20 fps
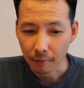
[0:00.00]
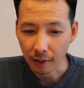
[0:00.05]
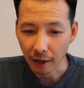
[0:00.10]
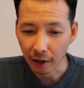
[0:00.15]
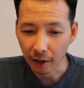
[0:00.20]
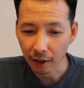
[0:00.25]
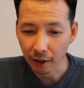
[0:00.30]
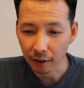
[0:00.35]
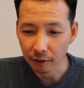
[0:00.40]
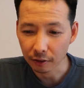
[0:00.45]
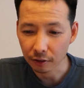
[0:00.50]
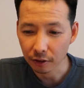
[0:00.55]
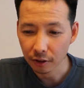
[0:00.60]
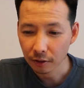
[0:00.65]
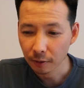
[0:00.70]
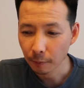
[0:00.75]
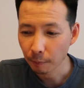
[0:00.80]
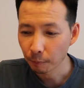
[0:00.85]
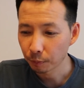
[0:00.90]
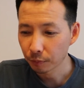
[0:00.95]
And
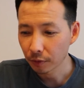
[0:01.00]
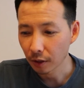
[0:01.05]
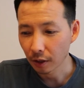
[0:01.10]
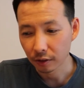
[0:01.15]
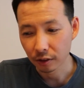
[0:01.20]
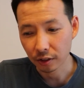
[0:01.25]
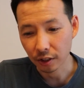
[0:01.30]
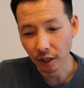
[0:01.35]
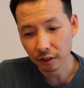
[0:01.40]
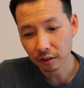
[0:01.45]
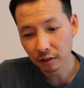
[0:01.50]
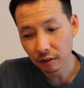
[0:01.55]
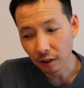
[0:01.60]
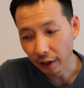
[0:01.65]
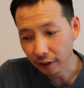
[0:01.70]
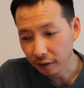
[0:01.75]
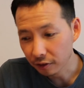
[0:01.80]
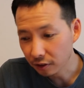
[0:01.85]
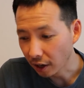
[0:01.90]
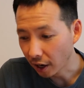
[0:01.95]
just
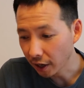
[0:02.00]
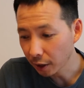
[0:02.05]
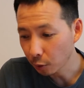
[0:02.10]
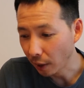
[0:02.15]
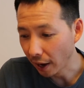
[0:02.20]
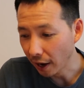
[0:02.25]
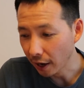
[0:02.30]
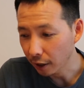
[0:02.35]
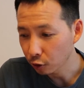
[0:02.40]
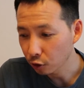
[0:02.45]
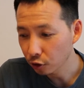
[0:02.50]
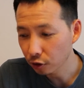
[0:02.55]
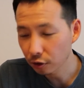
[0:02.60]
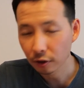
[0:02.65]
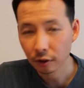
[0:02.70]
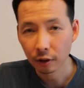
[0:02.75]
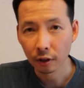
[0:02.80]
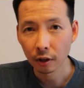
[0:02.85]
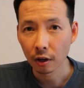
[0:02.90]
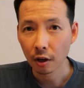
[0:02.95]
like Sky Ranch,
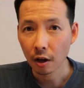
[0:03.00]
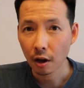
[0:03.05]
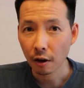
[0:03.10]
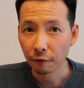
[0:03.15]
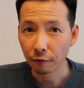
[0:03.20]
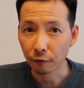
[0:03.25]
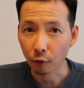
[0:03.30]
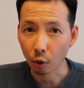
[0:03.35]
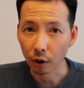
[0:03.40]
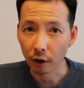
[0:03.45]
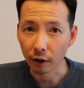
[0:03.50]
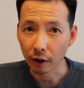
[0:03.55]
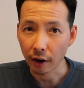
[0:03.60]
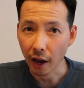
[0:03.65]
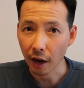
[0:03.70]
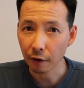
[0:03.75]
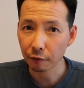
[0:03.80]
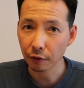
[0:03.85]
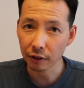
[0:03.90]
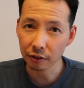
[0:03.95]
for
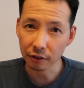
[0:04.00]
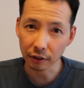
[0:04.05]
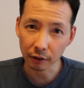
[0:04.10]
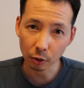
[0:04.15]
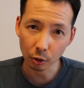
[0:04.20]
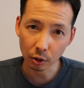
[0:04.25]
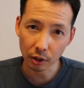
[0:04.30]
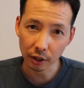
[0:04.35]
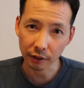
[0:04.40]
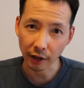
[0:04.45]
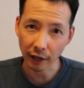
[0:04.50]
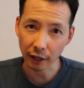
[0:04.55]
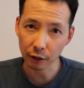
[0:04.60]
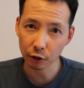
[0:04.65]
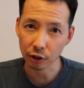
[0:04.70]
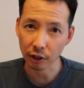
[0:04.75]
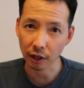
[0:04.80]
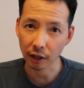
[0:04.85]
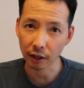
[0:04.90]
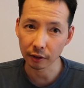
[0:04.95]
every single
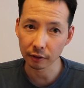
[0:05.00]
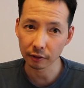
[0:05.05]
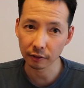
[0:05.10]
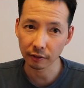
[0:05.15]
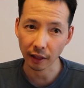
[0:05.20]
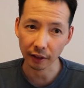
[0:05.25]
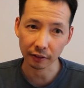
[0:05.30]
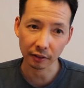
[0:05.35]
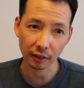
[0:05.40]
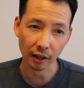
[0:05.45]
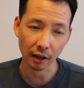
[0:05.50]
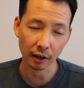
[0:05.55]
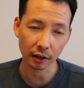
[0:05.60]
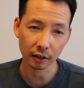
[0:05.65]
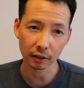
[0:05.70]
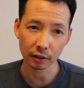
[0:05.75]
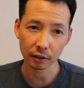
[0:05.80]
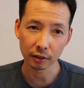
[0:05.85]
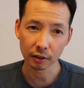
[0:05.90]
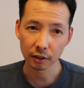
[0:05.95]
connection that
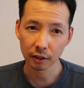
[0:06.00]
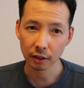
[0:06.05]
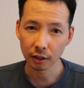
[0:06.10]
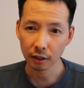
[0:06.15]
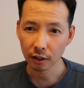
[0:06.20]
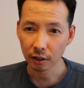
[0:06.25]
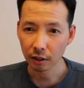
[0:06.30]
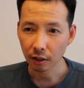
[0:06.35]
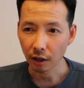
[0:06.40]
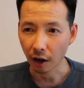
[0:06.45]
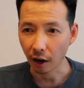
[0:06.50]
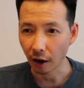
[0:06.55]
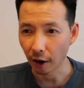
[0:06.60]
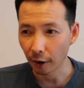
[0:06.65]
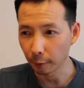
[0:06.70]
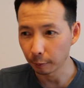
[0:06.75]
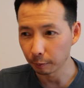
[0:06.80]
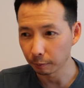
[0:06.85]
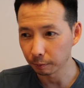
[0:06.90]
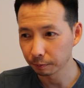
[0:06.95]
they
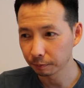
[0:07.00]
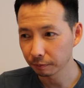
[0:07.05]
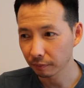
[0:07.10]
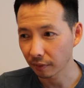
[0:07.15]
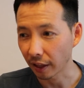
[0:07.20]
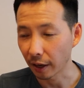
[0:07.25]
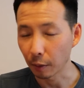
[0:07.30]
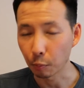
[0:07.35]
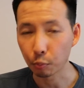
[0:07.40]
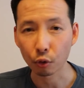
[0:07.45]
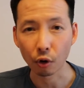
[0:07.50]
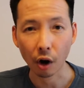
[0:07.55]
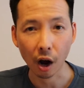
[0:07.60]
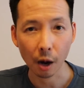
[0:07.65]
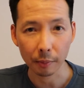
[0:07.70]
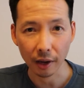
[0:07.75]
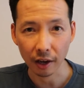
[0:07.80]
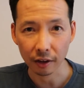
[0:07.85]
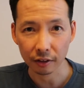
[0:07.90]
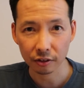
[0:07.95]

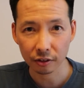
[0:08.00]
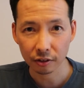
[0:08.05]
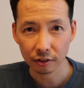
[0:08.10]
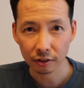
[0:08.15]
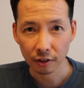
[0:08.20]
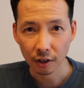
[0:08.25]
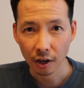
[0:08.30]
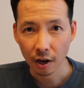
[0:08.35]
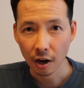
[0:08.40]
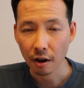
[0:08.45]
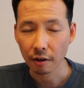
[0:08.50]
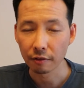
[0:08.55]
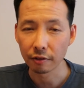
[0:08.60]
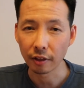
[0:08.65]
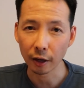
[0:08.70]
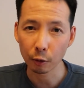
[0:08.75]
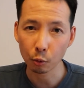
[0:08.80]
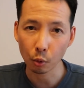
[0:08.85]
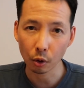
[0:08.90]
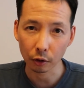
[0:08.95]
promise,
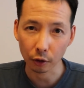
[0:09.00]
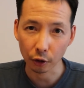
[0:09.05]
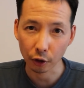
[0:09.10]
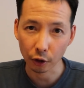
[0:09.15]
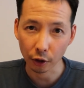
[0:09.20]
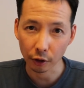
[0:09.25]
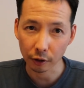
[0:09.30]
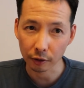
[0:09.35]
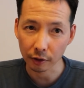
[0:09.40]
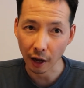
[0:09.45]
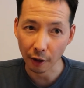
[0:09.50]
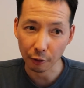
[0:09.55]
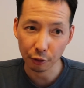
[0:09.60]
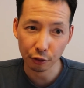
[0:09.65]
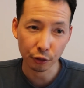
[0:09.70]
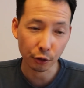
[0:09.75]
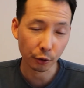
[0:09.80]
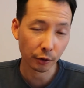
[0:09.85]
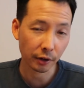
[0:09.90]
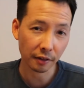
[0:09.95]
they will earn a
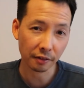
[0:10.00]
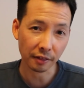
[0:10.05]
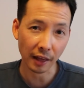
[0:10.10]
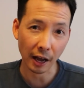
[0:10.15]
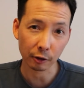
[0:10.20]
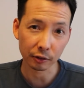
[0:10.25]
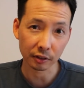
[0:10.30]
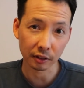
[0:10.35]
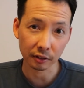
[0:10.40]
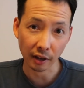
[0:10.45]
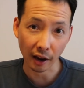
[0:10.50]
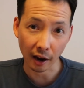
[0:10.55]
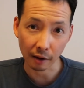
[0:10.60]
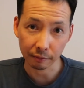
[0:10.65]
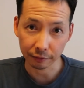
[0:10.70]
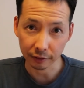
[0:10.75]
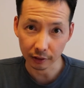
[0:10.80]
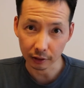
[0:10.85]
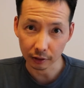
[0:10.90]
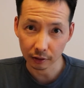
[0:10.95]
30,000 tap
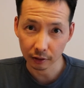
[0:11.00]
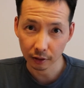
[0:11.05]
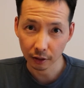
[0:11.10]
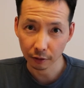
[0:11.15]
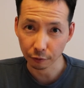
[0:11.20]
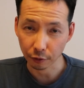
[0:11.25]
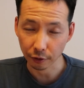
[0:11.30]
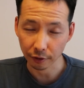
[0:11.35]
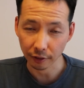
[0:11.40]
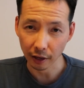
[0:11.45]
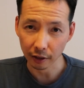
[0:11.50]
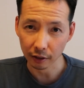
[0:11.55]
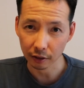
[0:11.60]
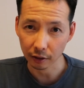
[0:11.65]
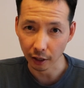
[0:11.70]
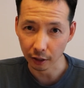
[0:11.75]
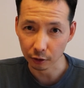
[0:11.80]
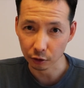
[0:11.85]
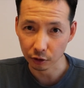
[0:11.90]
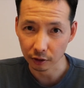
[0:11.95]
fee for that
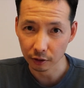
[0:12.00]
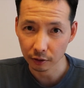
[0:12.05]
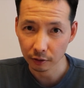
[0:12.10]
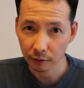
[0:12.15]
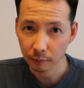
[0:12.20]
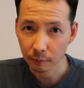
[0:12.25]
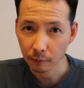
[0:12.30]
connection.